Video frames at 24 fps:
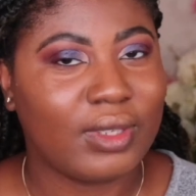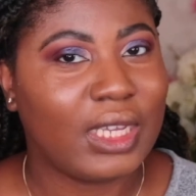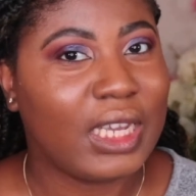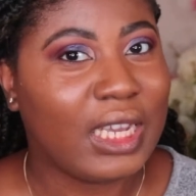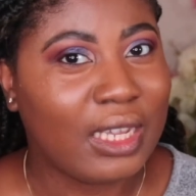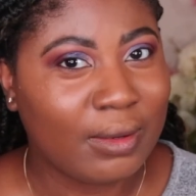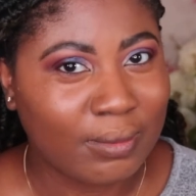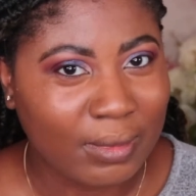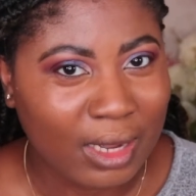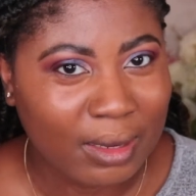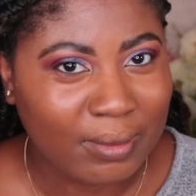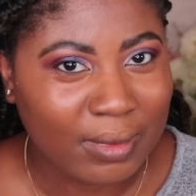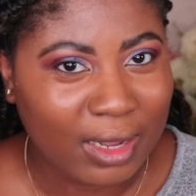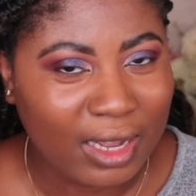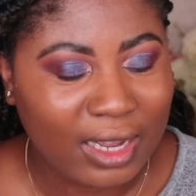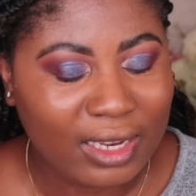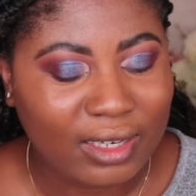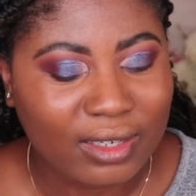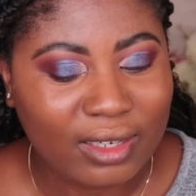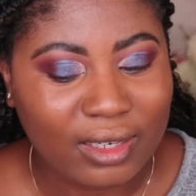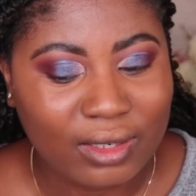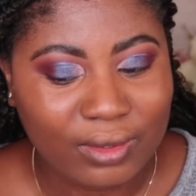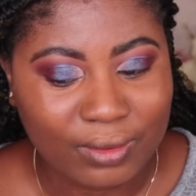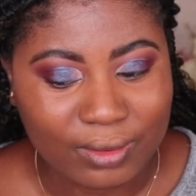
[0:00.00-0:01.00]
In my mind,
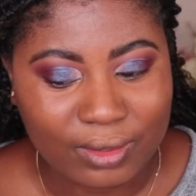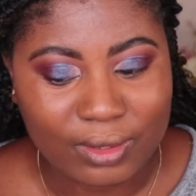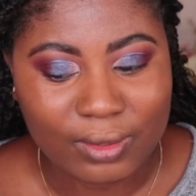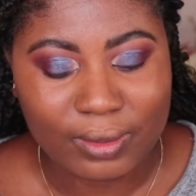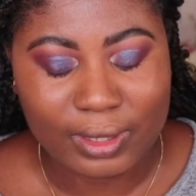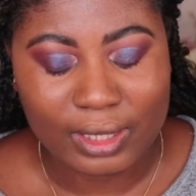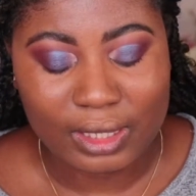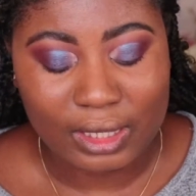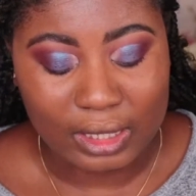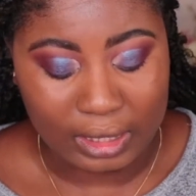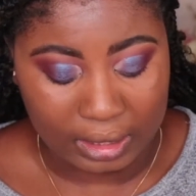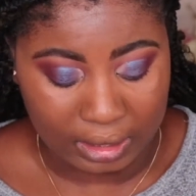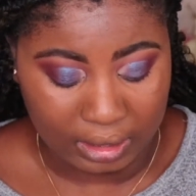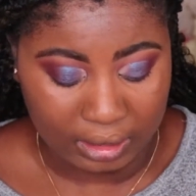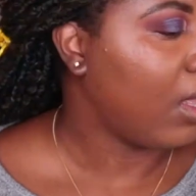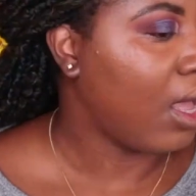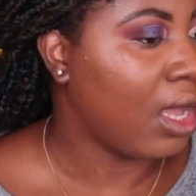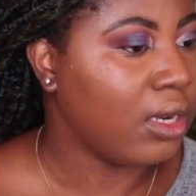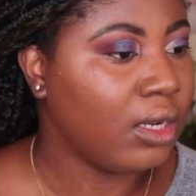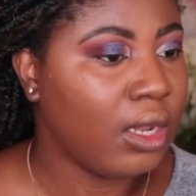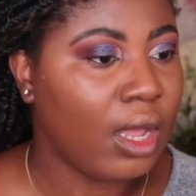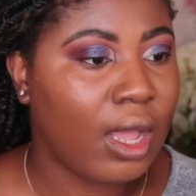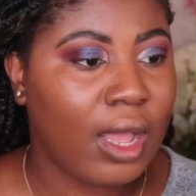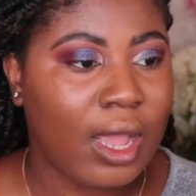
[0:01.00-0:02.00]
it looks oily.
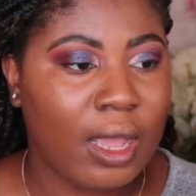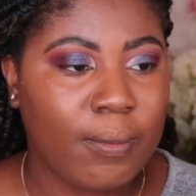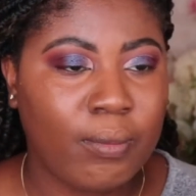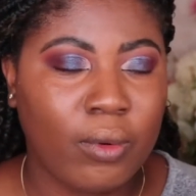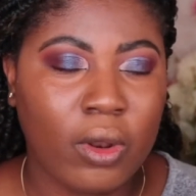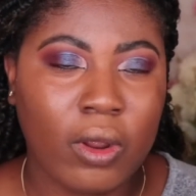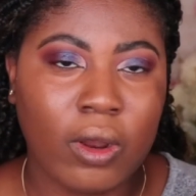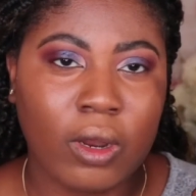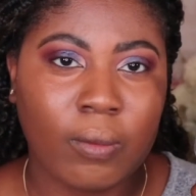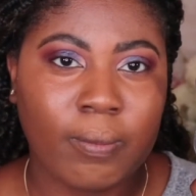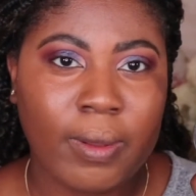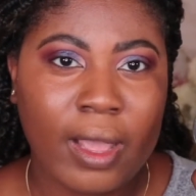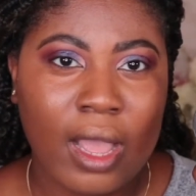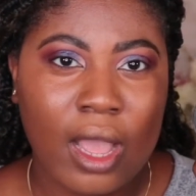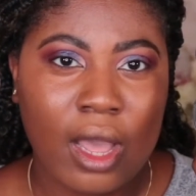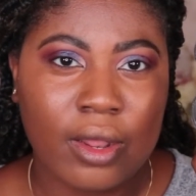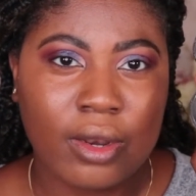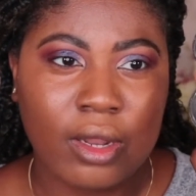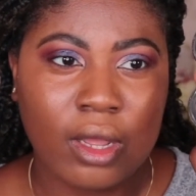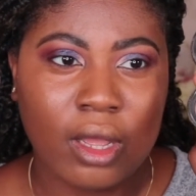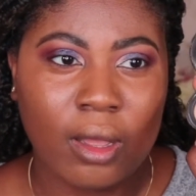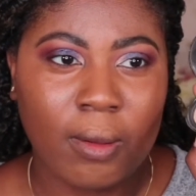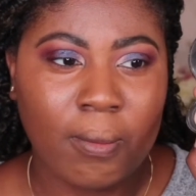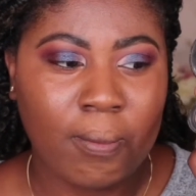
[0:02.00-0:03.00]
Under eye blurring
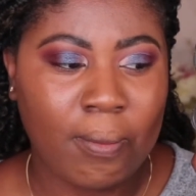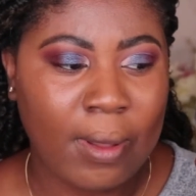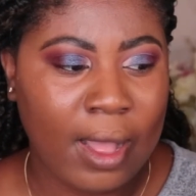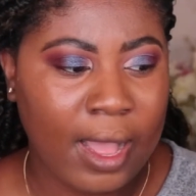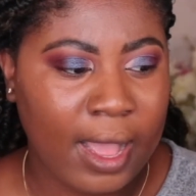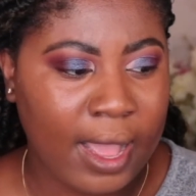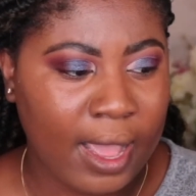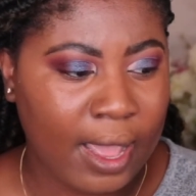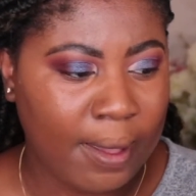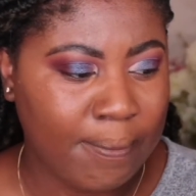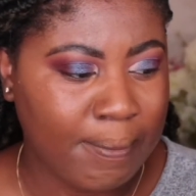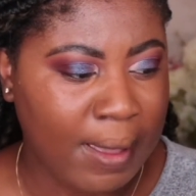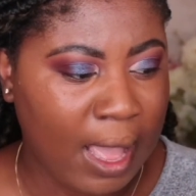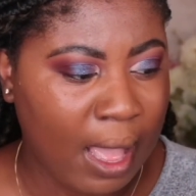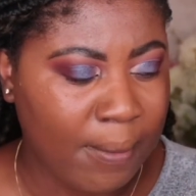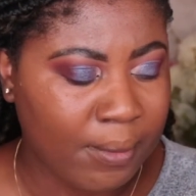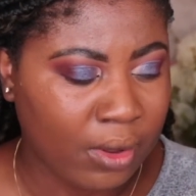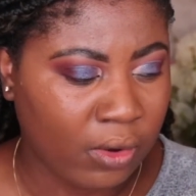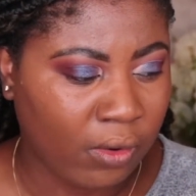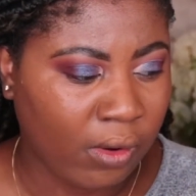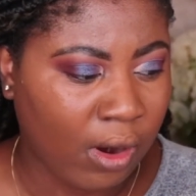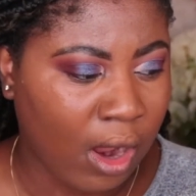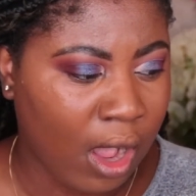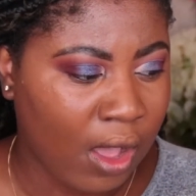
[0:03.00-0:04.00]
powder by
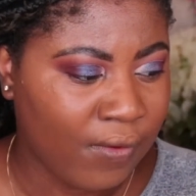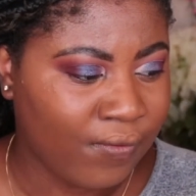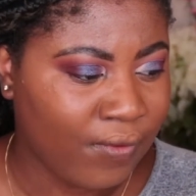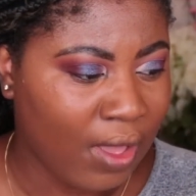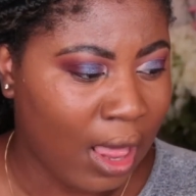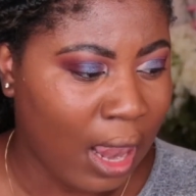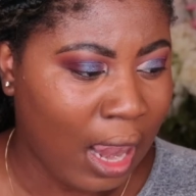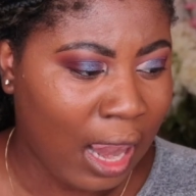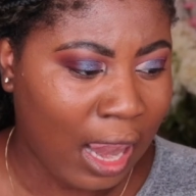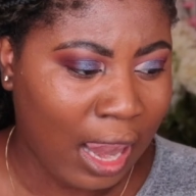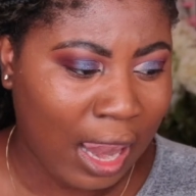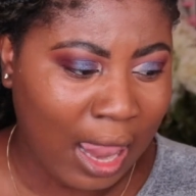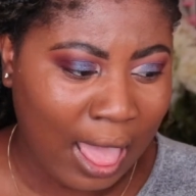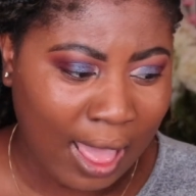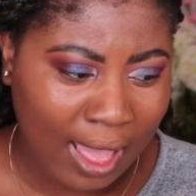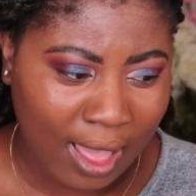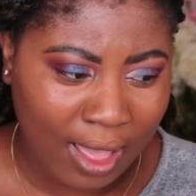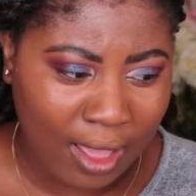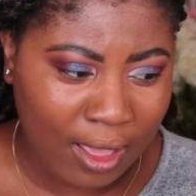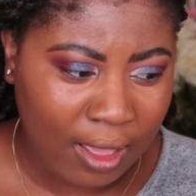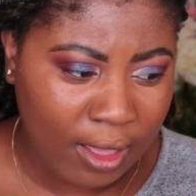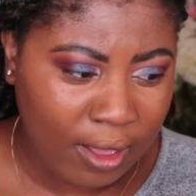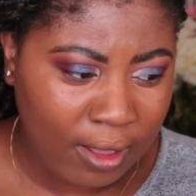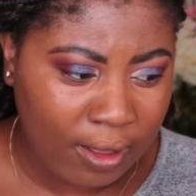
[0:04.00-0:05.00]
Mcgrath
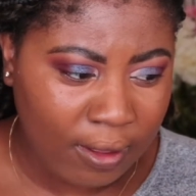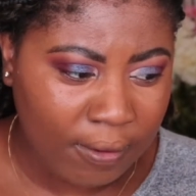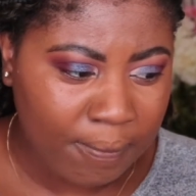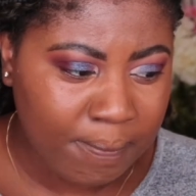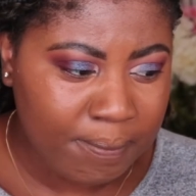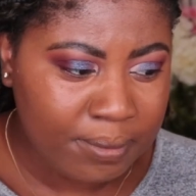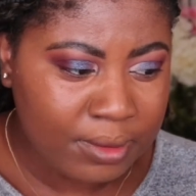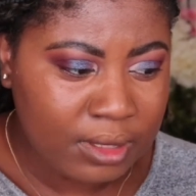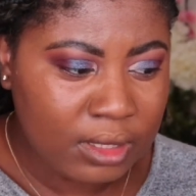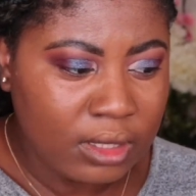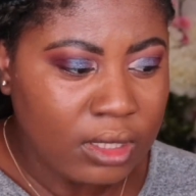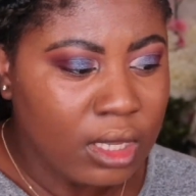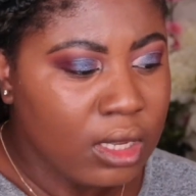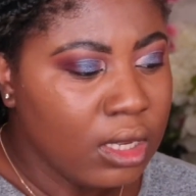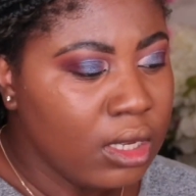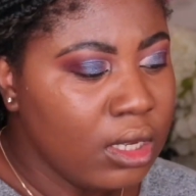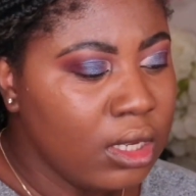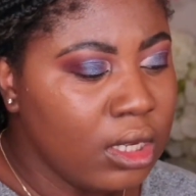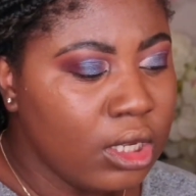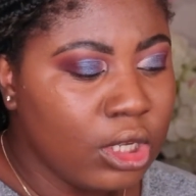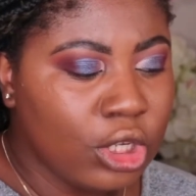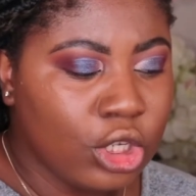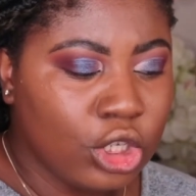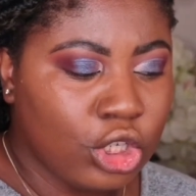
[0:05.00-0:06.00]
Labs.
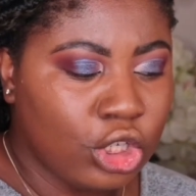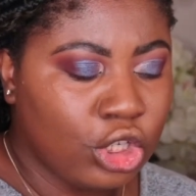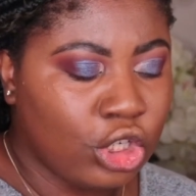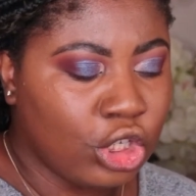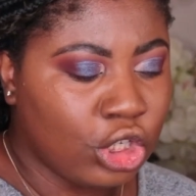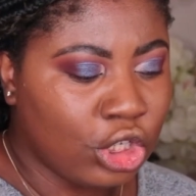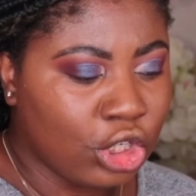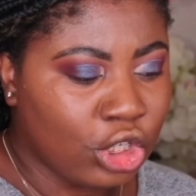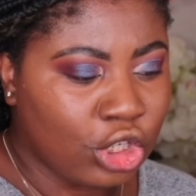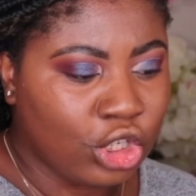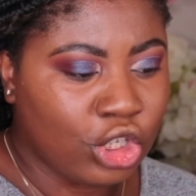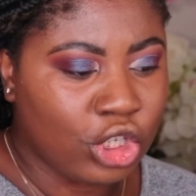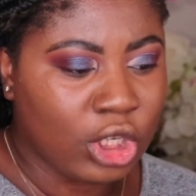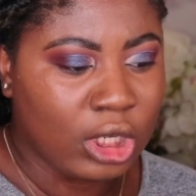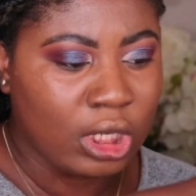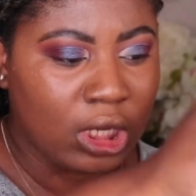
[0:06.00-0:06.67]
Yes, she